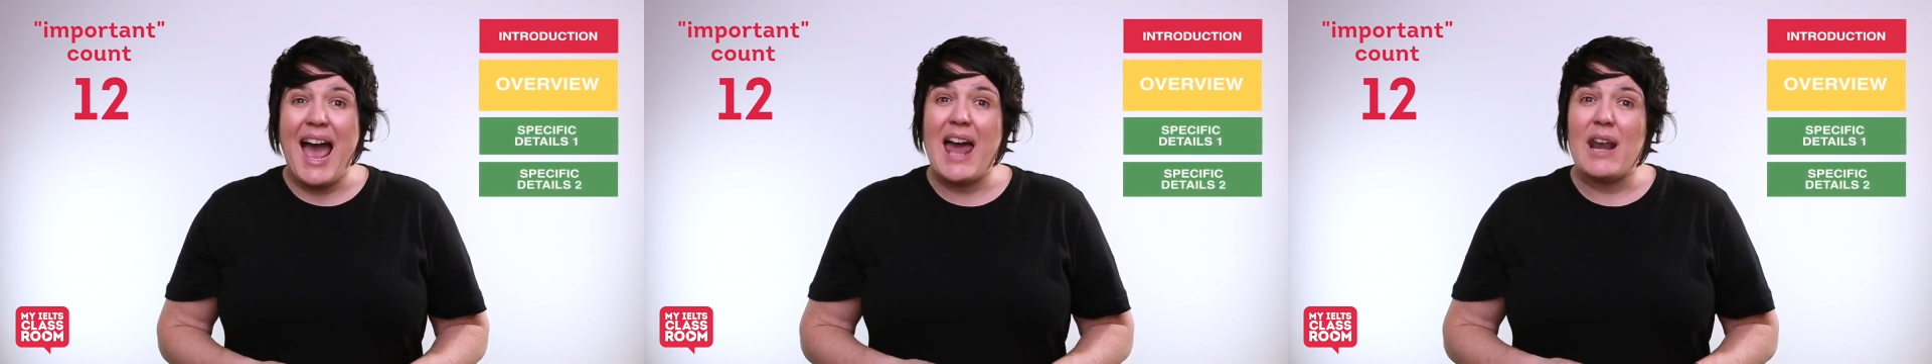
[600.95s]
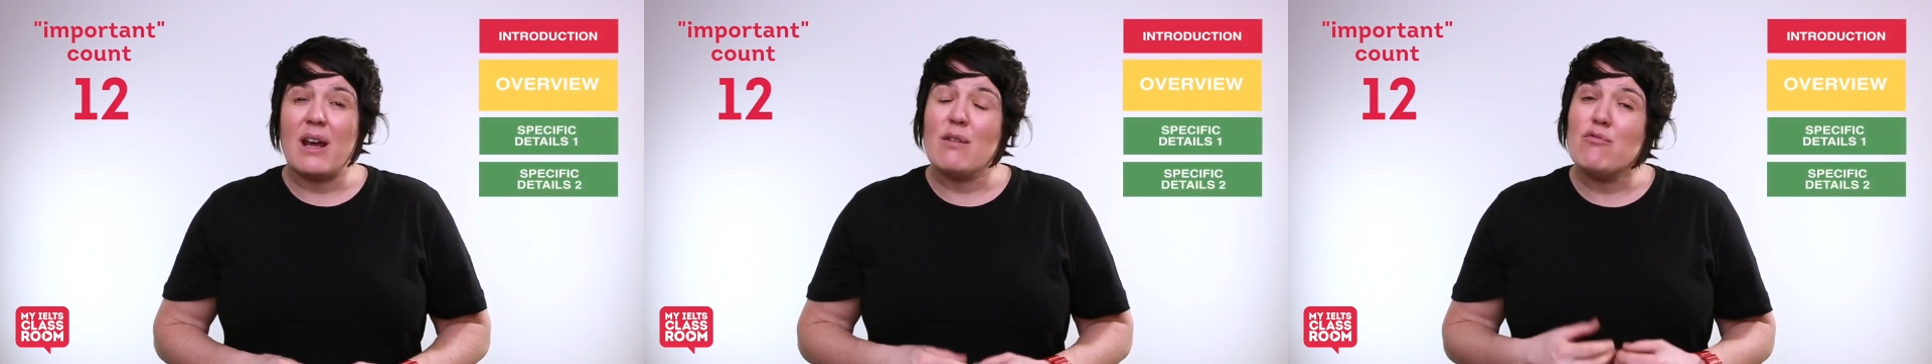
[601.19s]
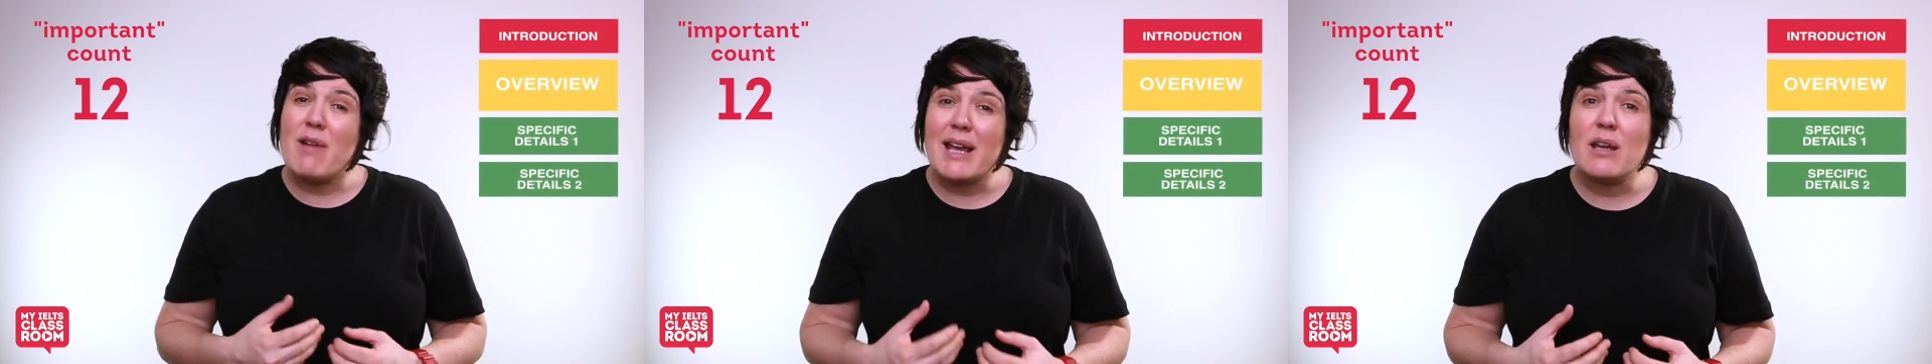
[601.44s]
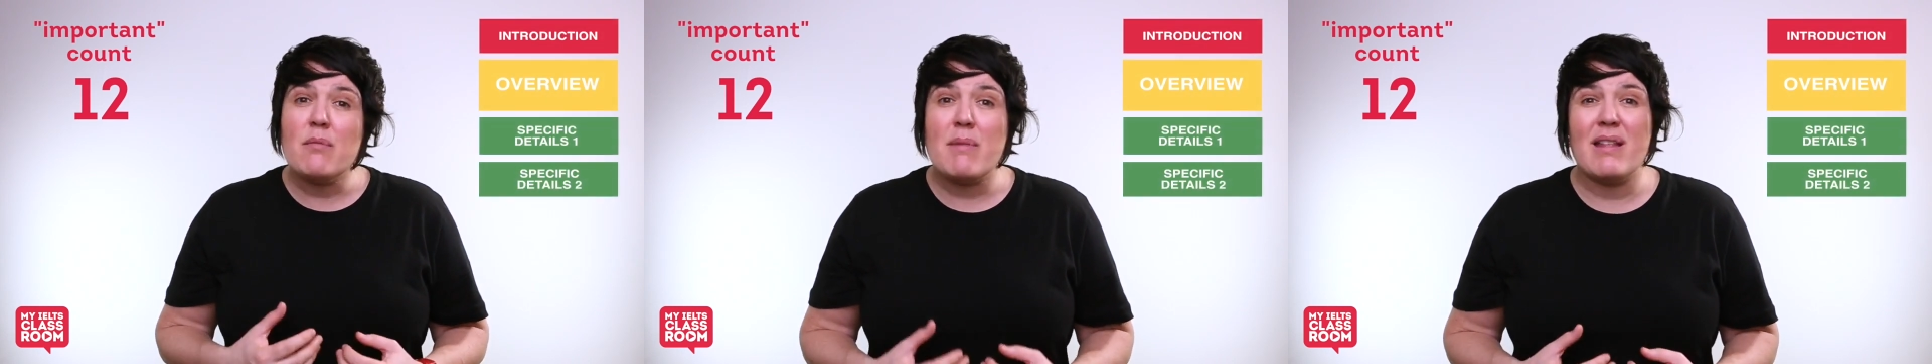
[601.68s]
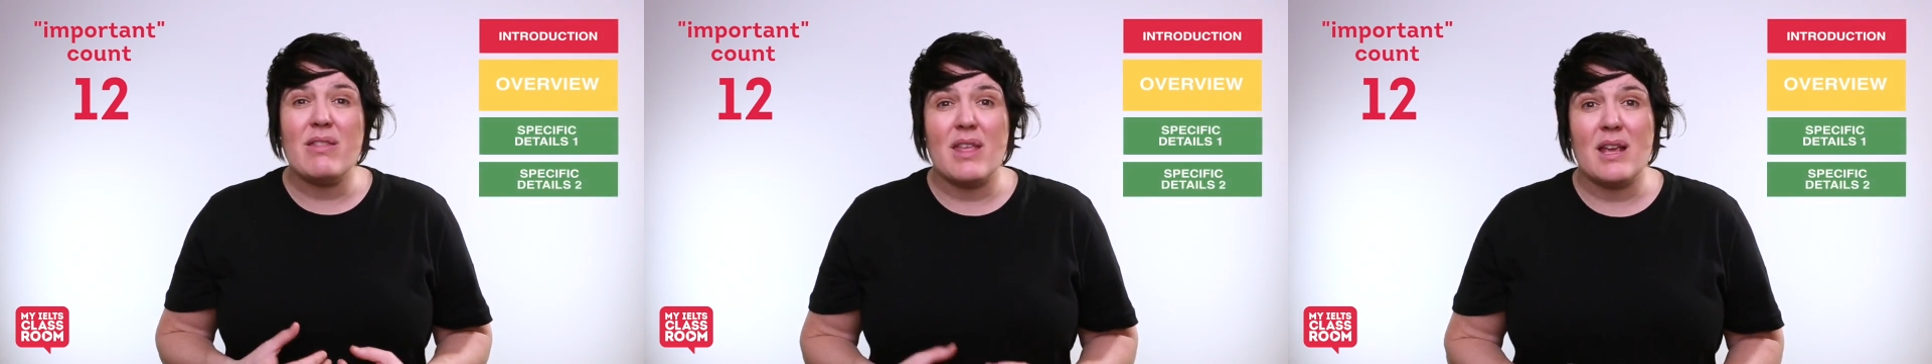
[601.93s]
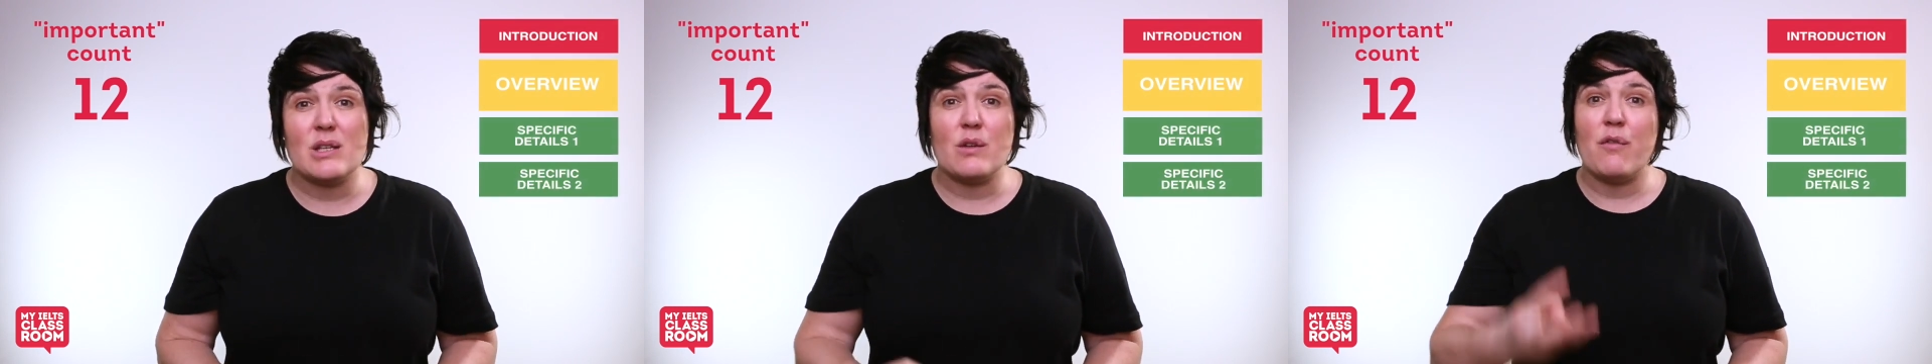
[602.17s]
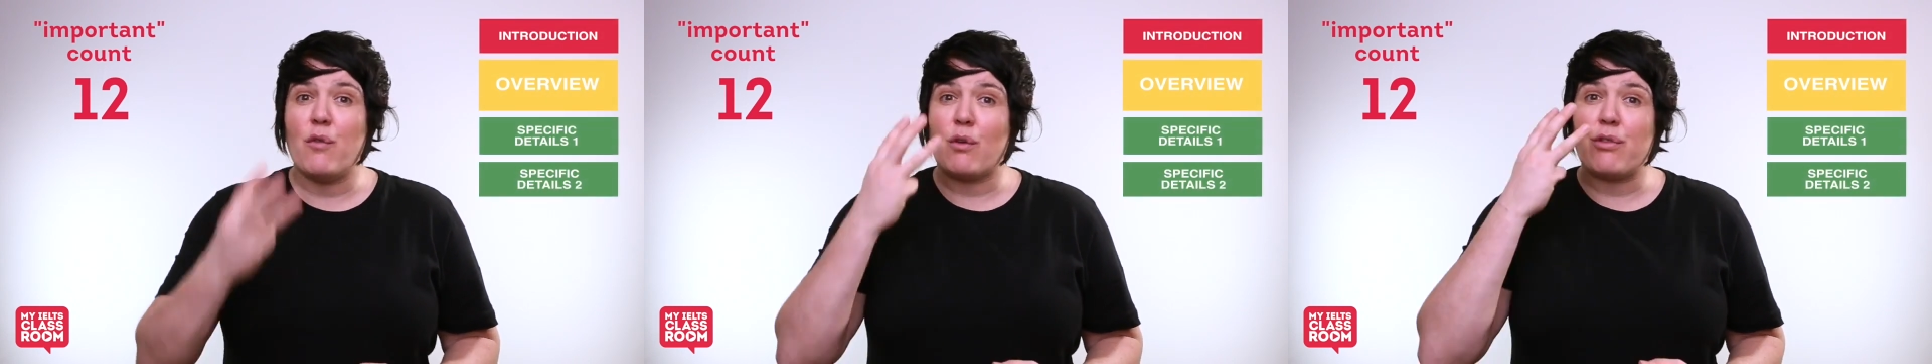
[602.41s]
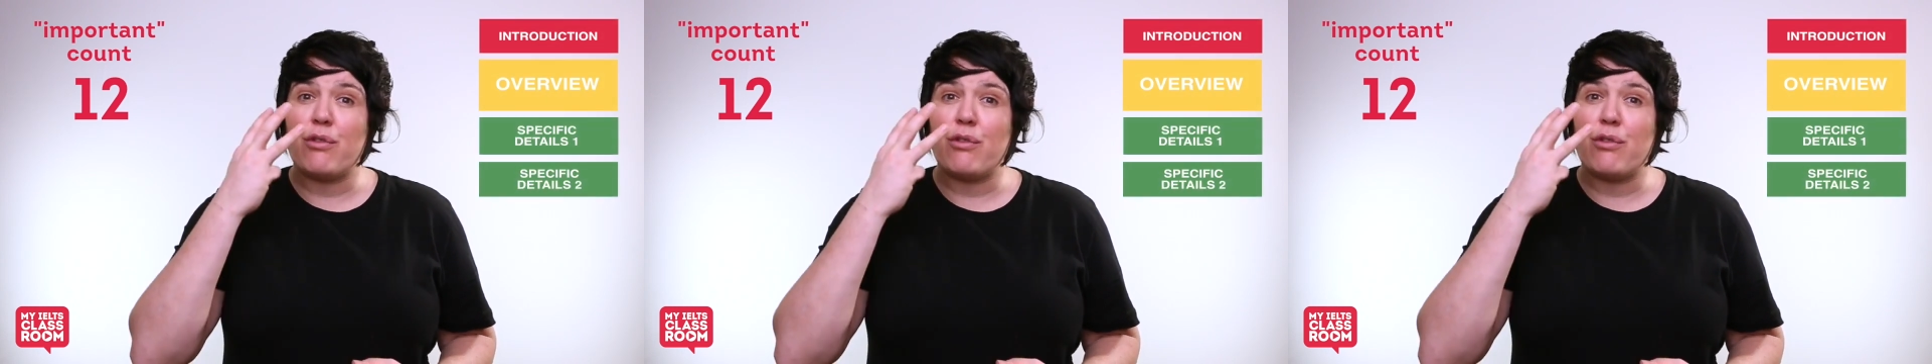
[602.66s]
And I recommend this for